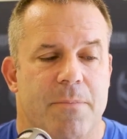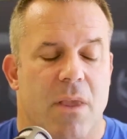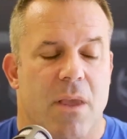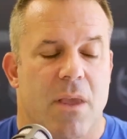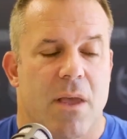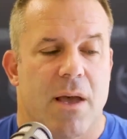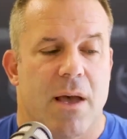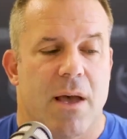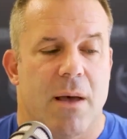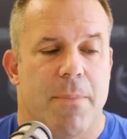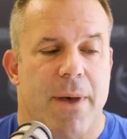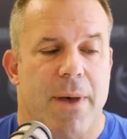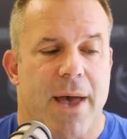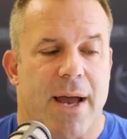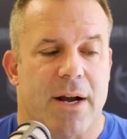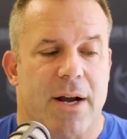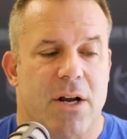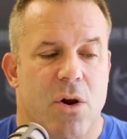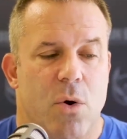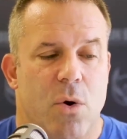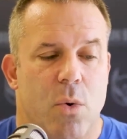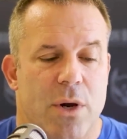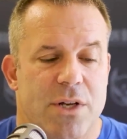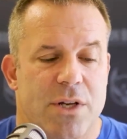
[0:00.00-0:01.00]

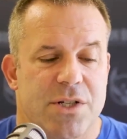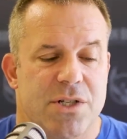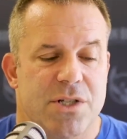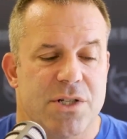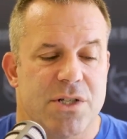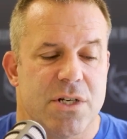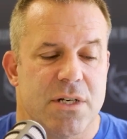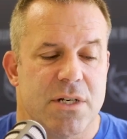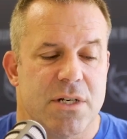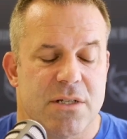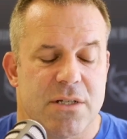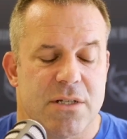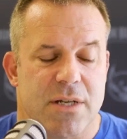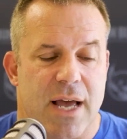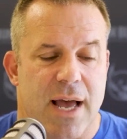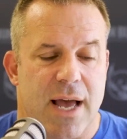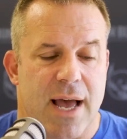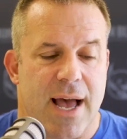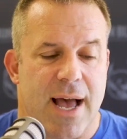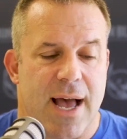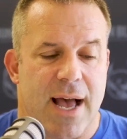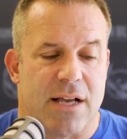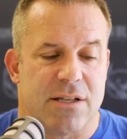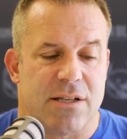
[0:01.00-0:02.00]
about questions
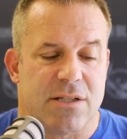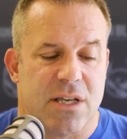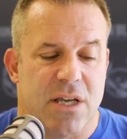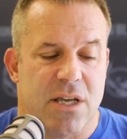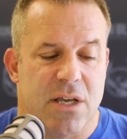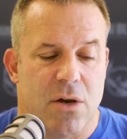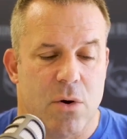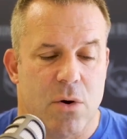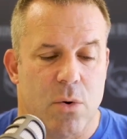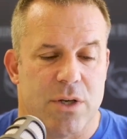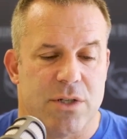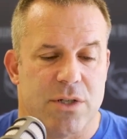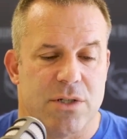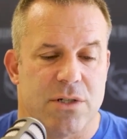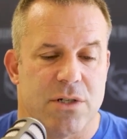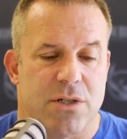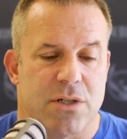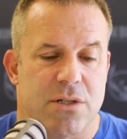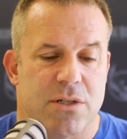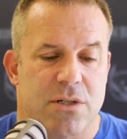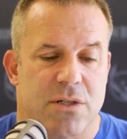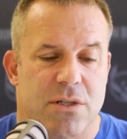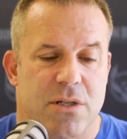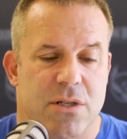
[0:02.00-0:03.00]
uh, asking
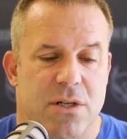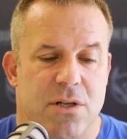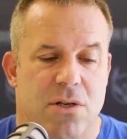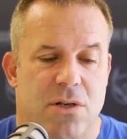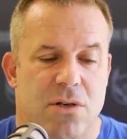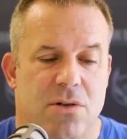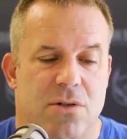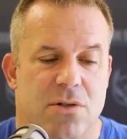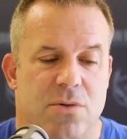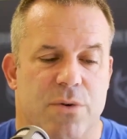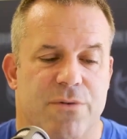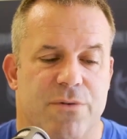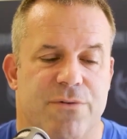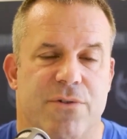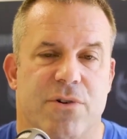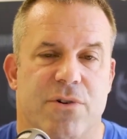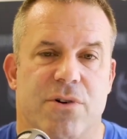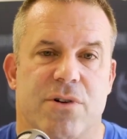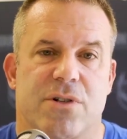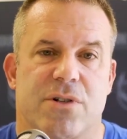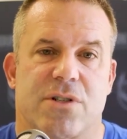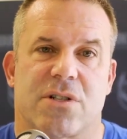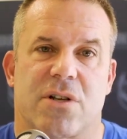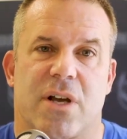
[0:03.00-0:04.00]
questions that use
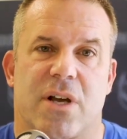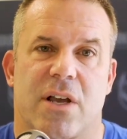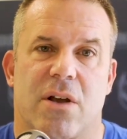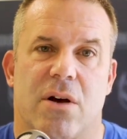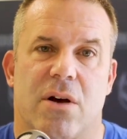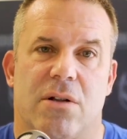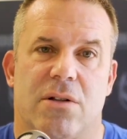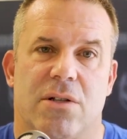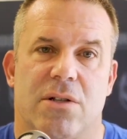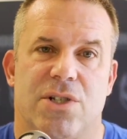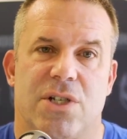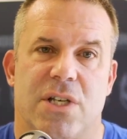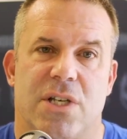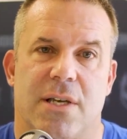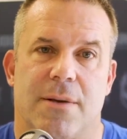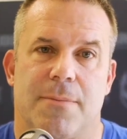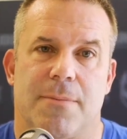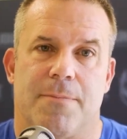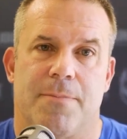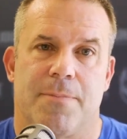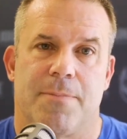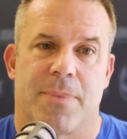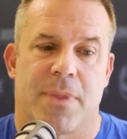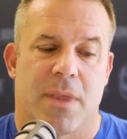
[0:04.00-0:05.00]
reverse psychology
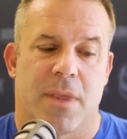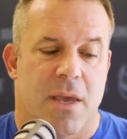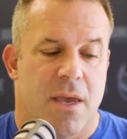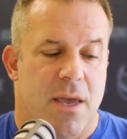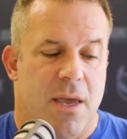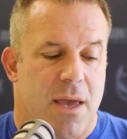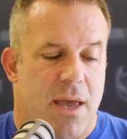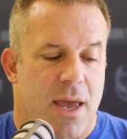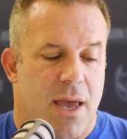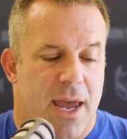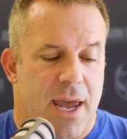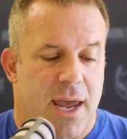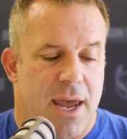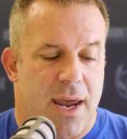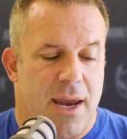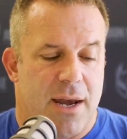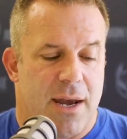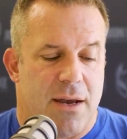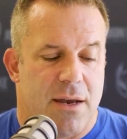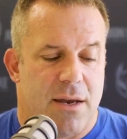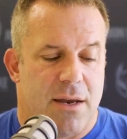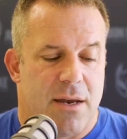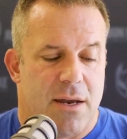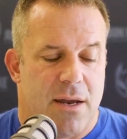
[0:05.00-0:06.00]

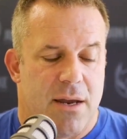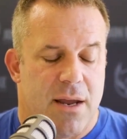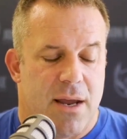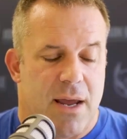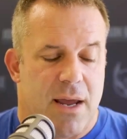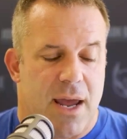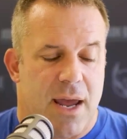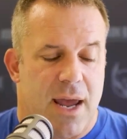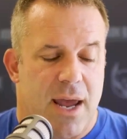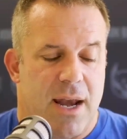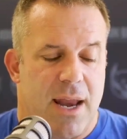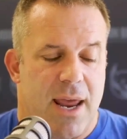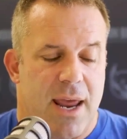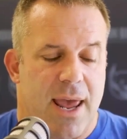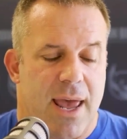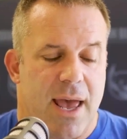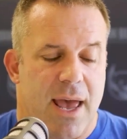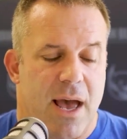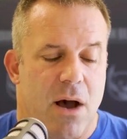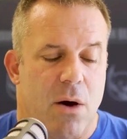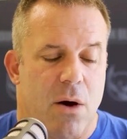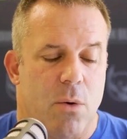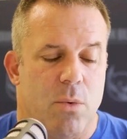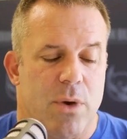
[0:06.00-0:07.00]
and and
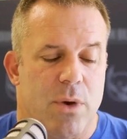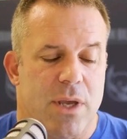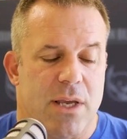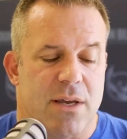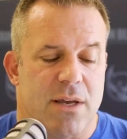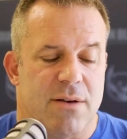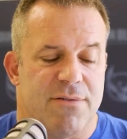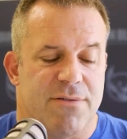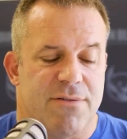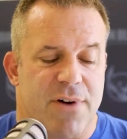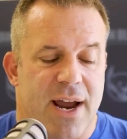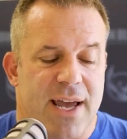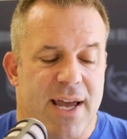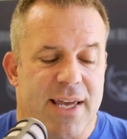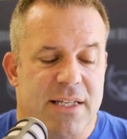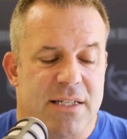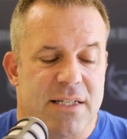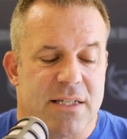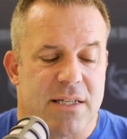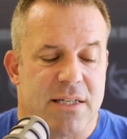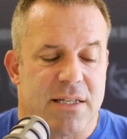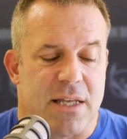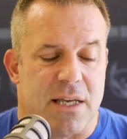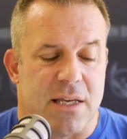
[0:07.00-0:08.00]
how we can
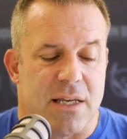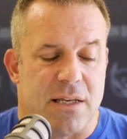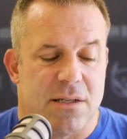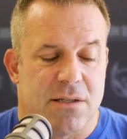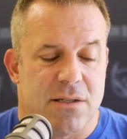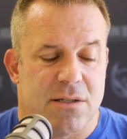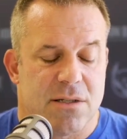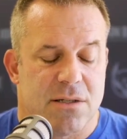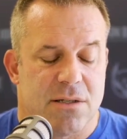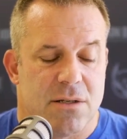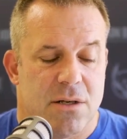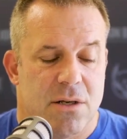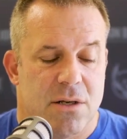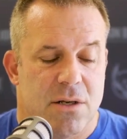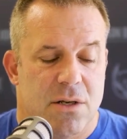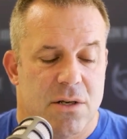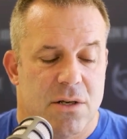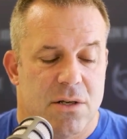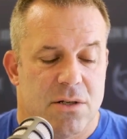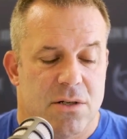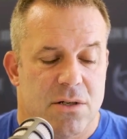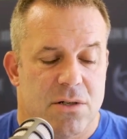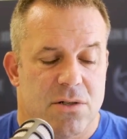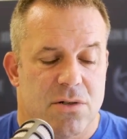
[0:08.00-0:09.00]
phrase things
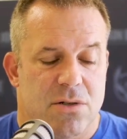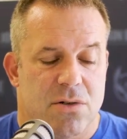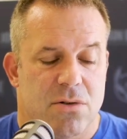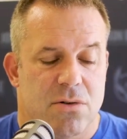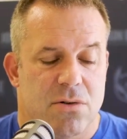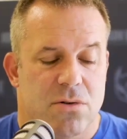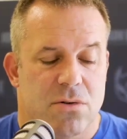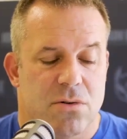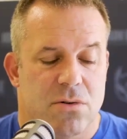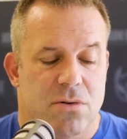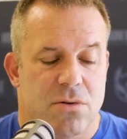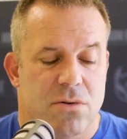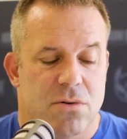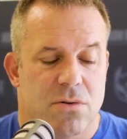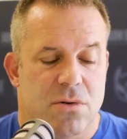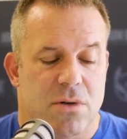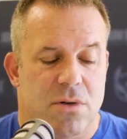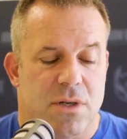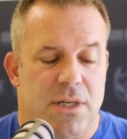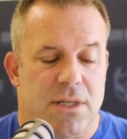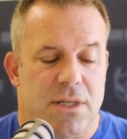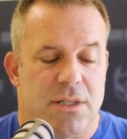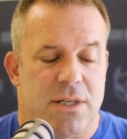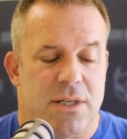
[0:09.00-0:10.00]
to
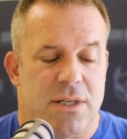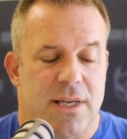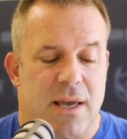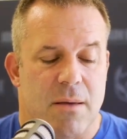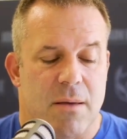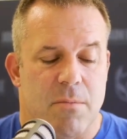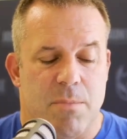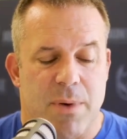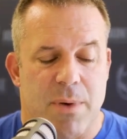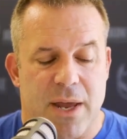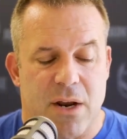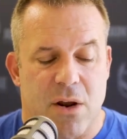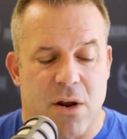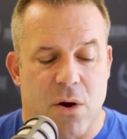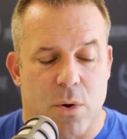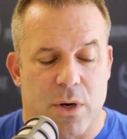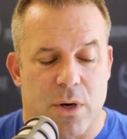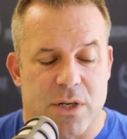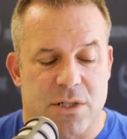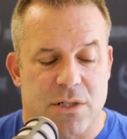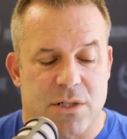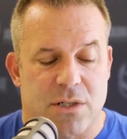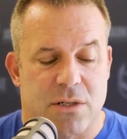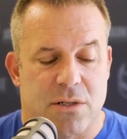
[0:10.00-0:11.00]
to get better
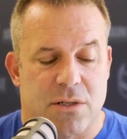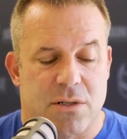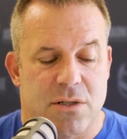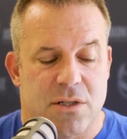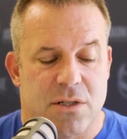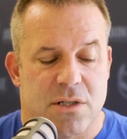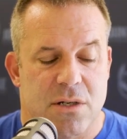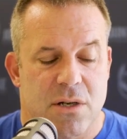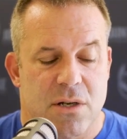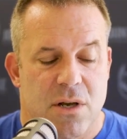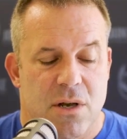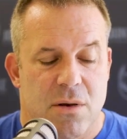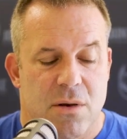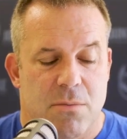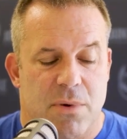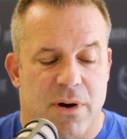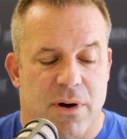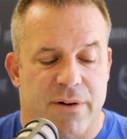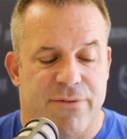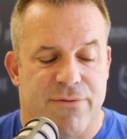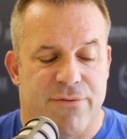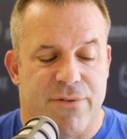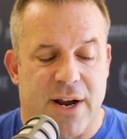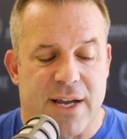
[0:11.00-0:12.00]
questions by
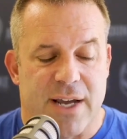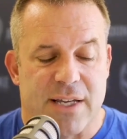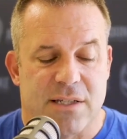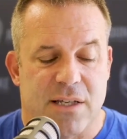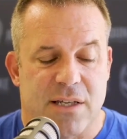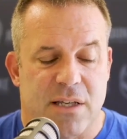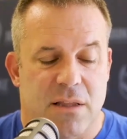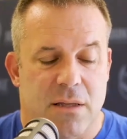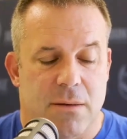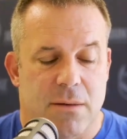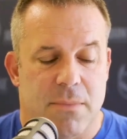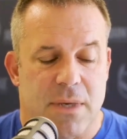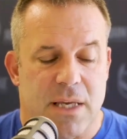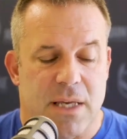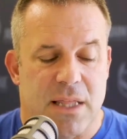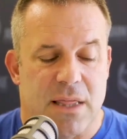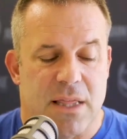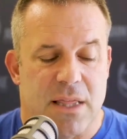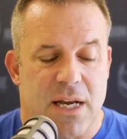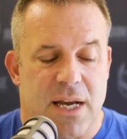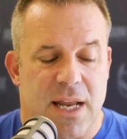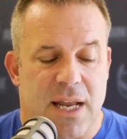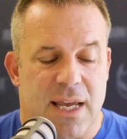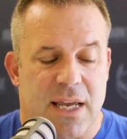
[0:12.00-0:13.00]
phrasing them in
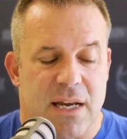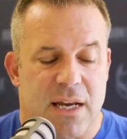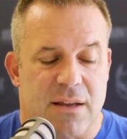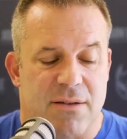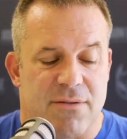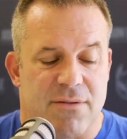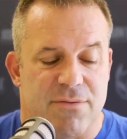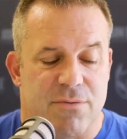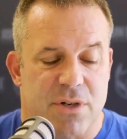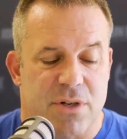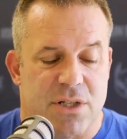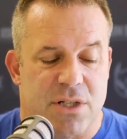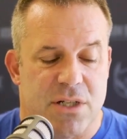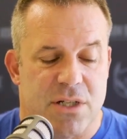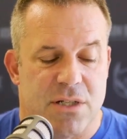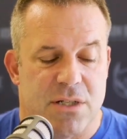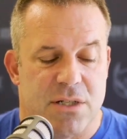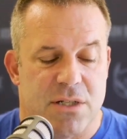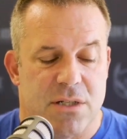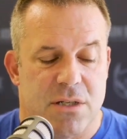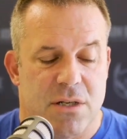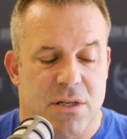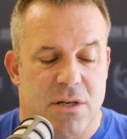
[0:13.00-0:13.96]
the negative which is